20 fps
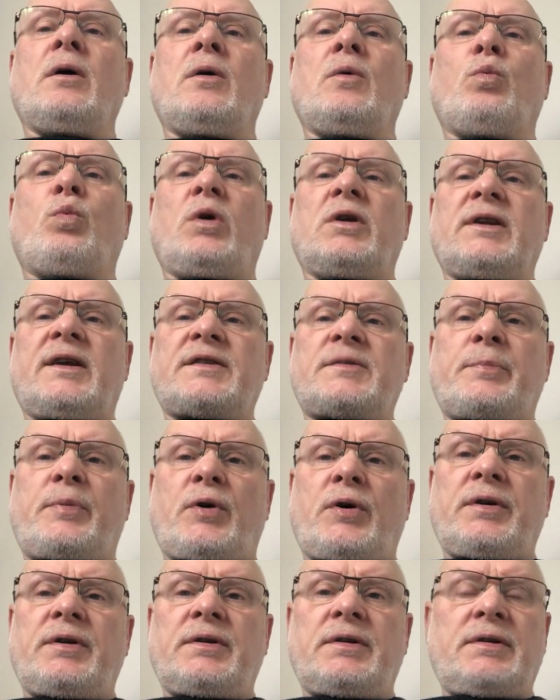One last
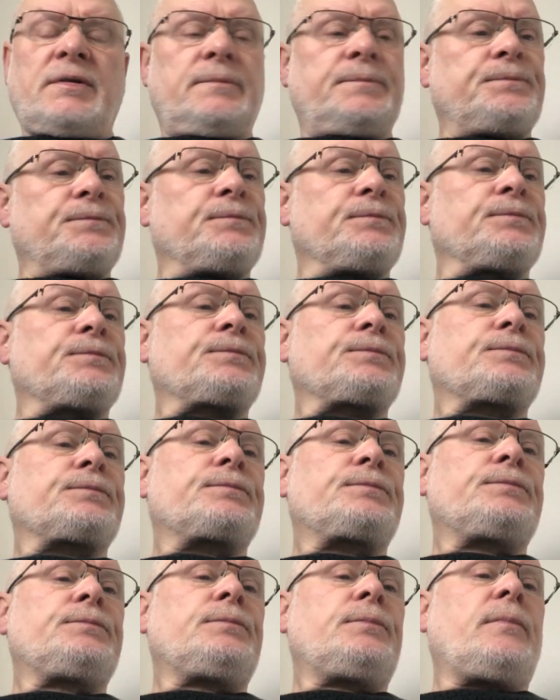point.
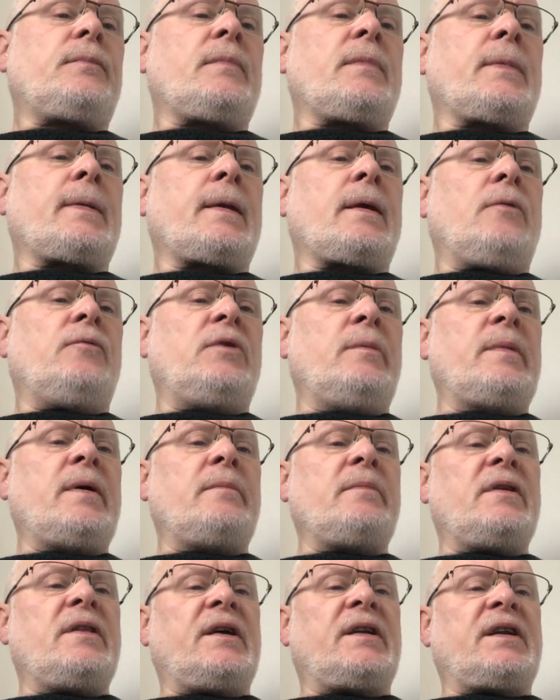
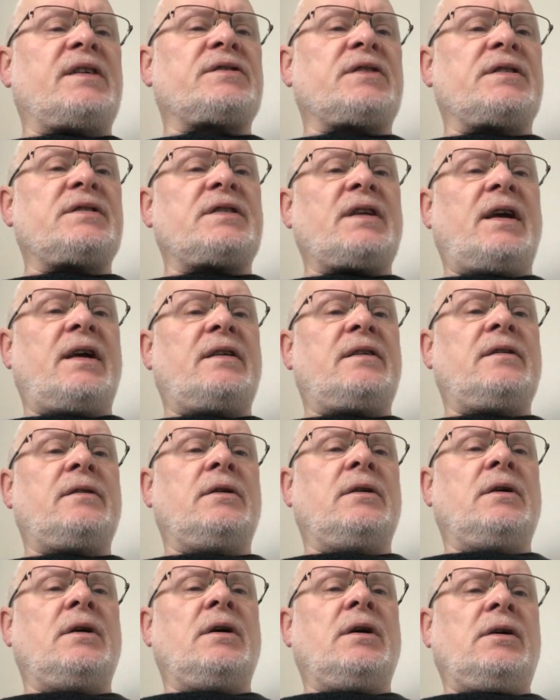Remember that, as I said,
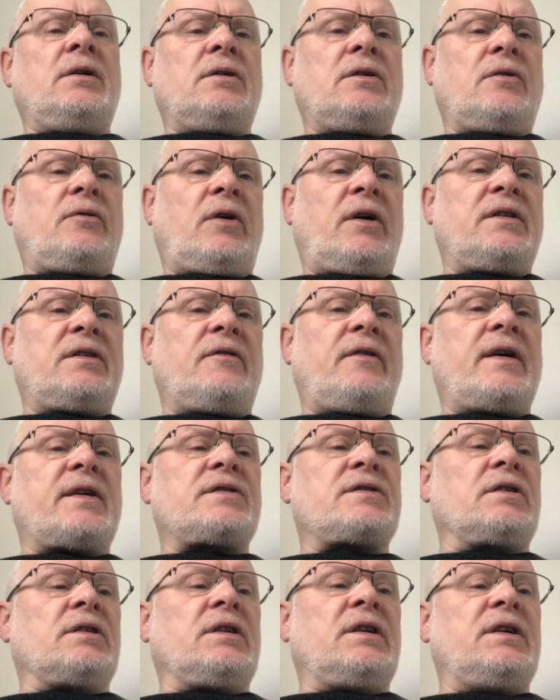the right
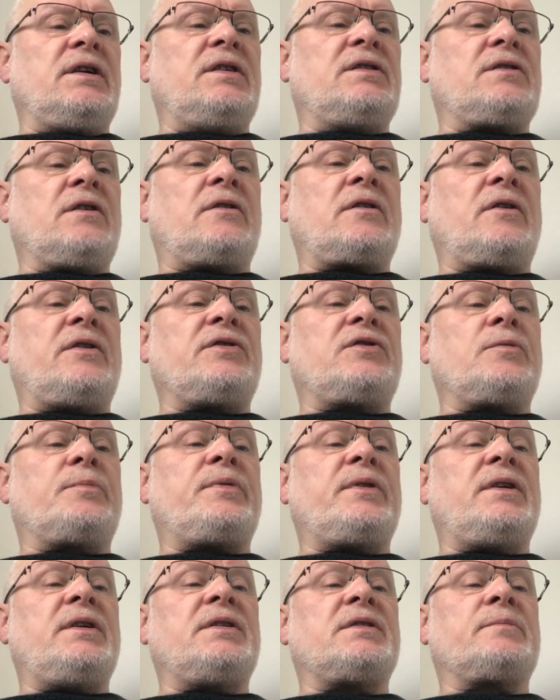direction leads not only to
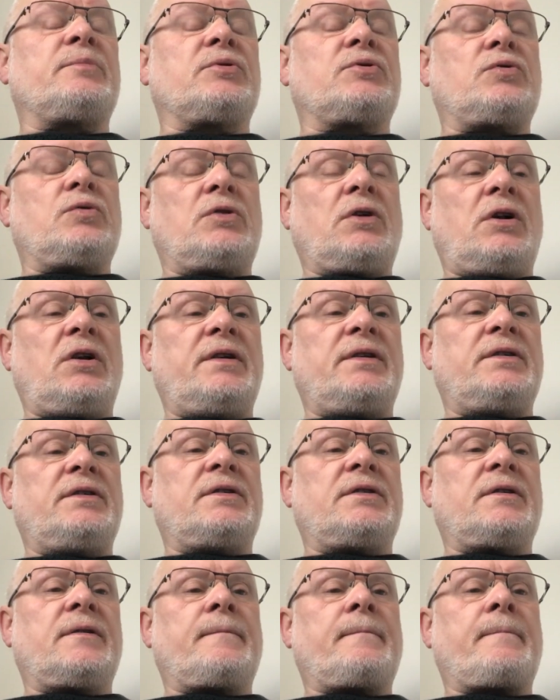peace but to knowledge.